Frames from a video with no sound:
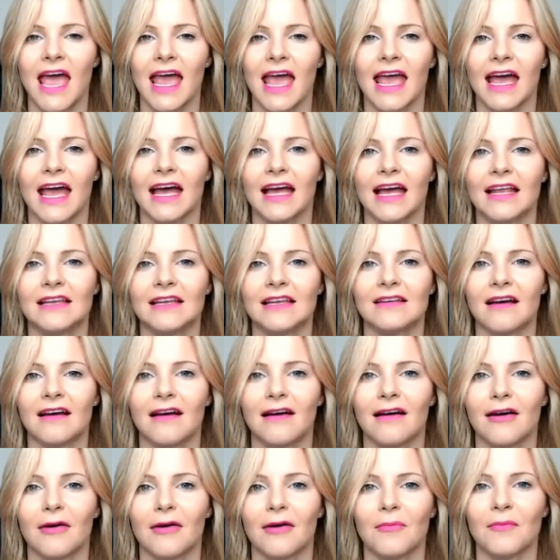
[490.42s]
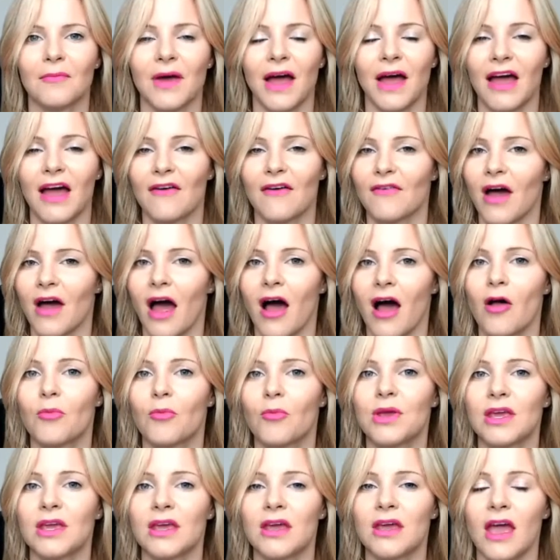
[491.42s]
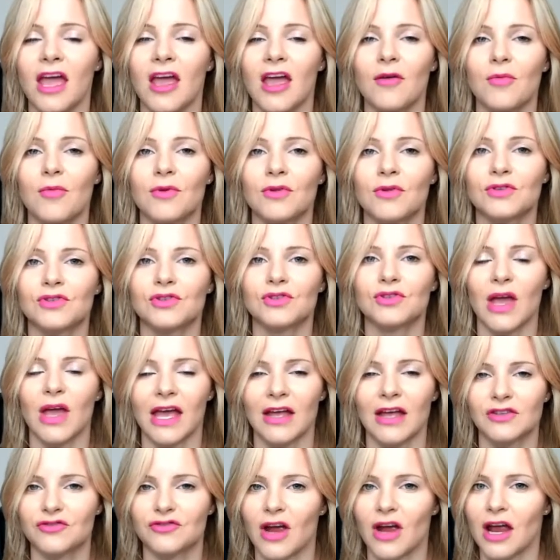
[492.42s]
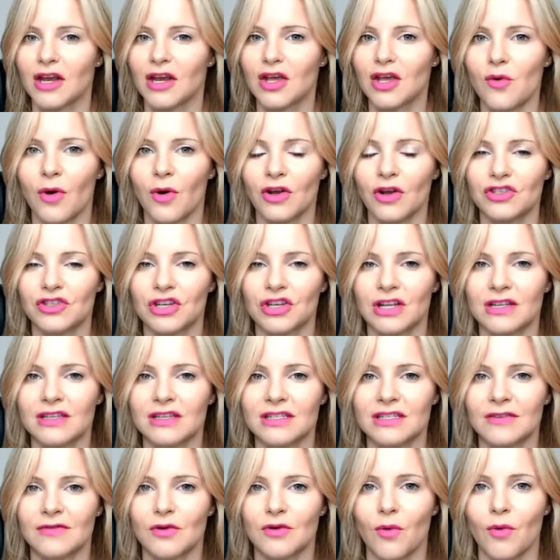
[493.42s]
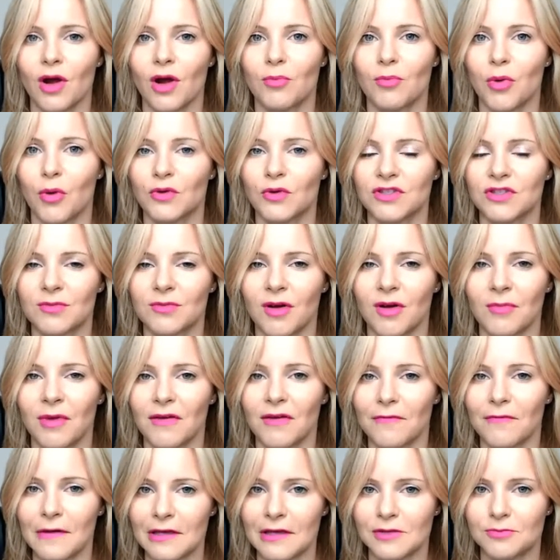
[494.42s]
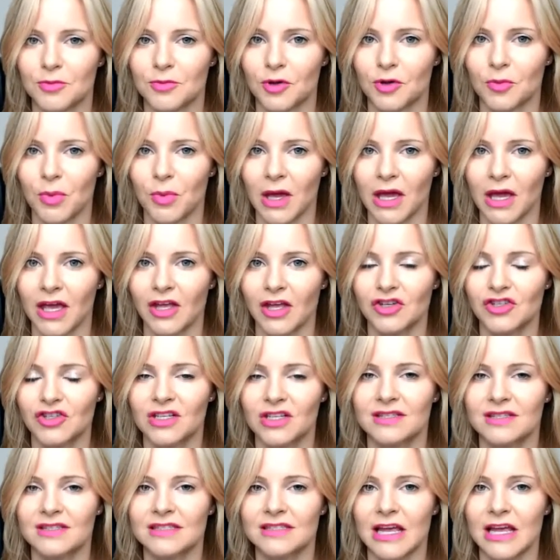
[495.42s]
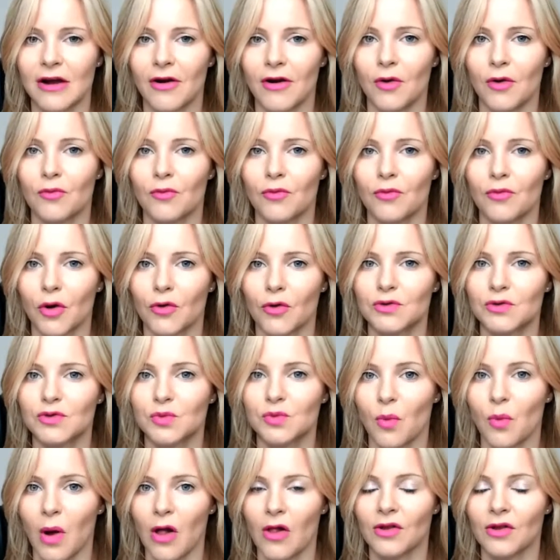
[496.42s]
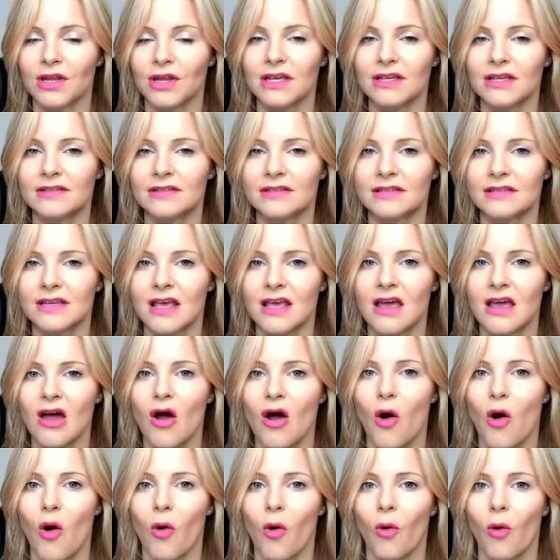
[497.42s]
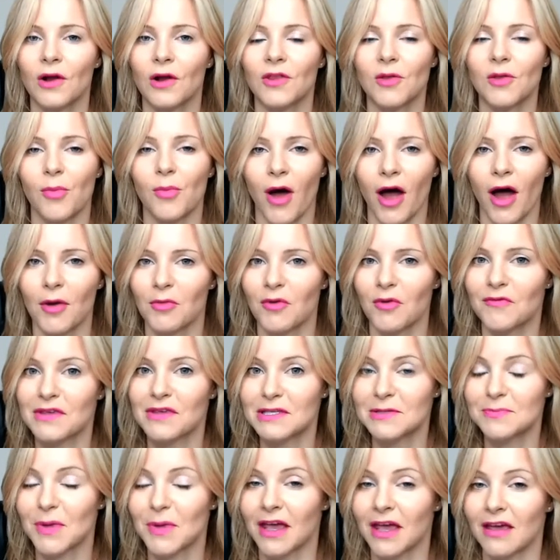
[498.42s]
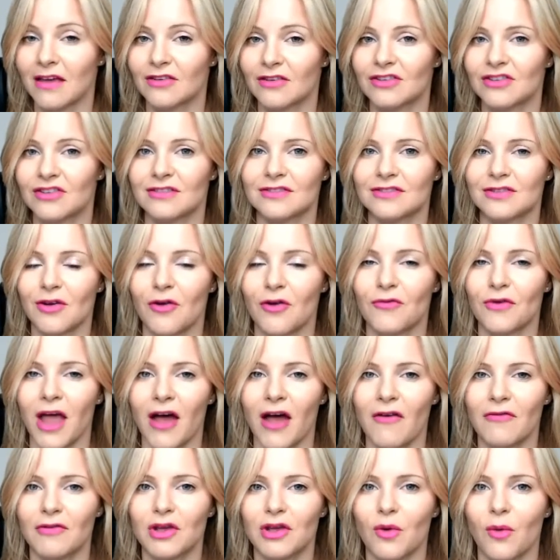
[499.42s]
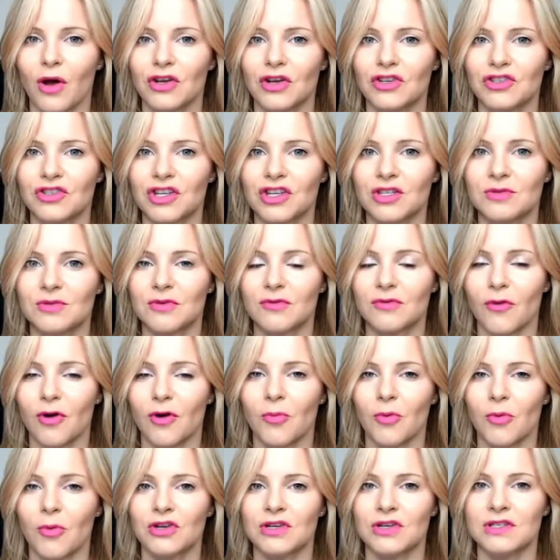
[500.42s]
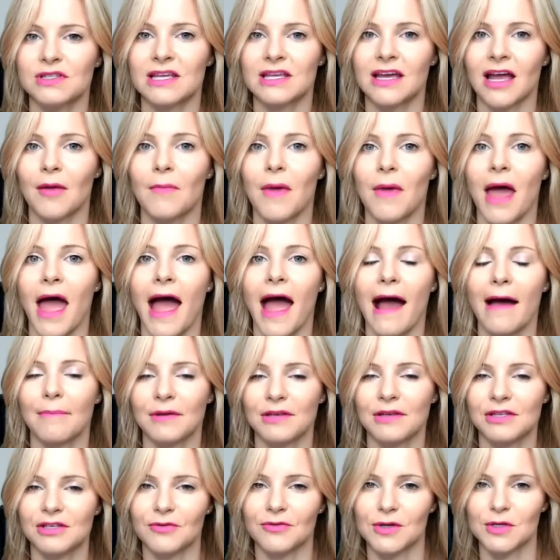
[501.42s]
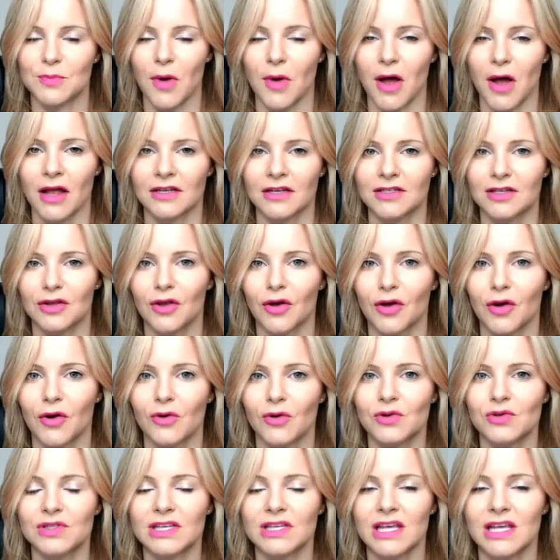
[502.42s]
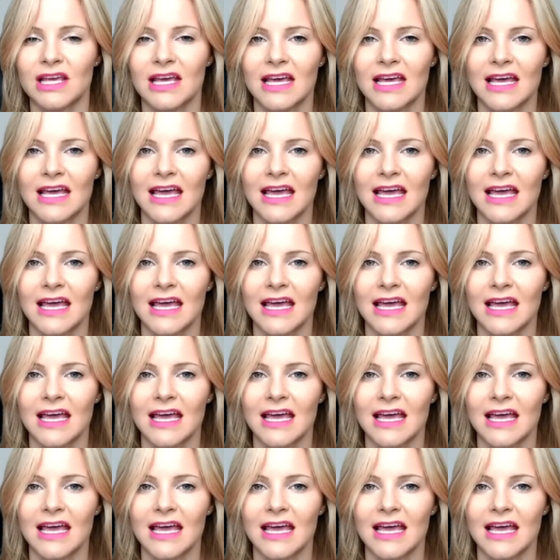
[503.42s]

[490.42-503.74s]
And um, I'll be able to answer any questions if you want to post them on my Facebook page at Sarah Rose Wellness or at the bottom of this page. So if you have any questions before purchasing, I'm happy to respond to those.